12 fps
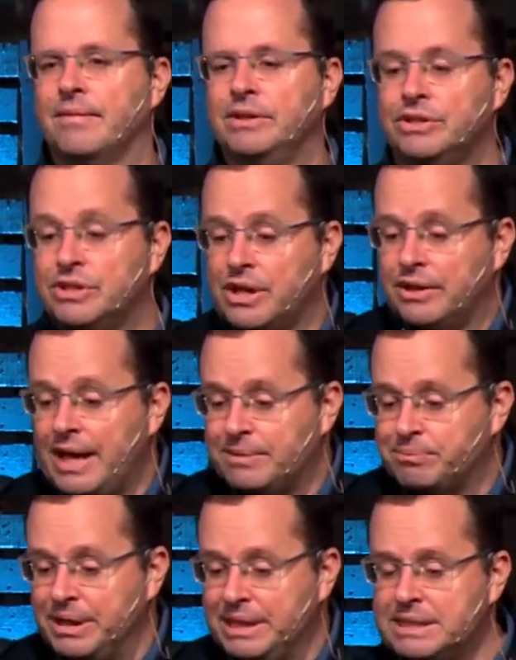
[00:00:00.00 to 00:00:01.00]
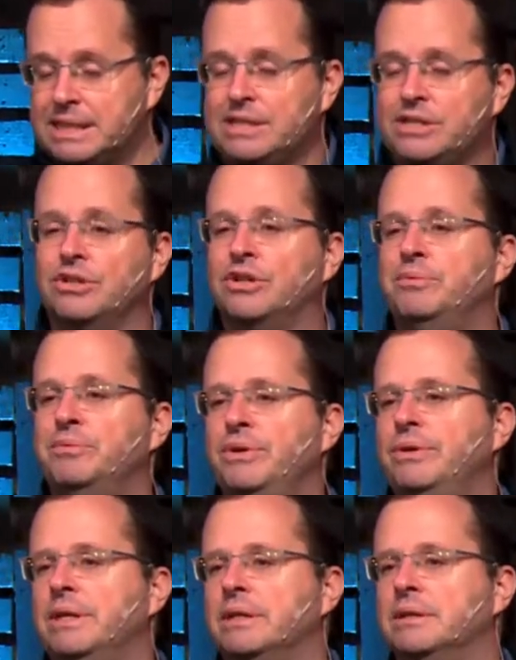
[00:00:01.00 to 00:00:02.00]
And so that brings us to
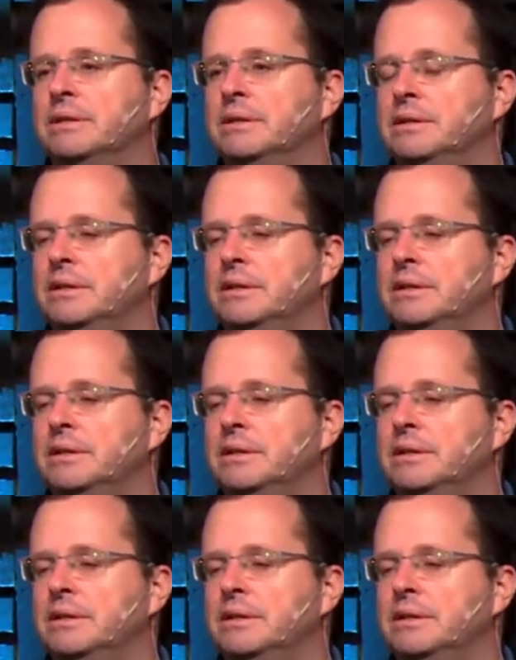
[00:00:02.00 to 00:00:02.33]
communion.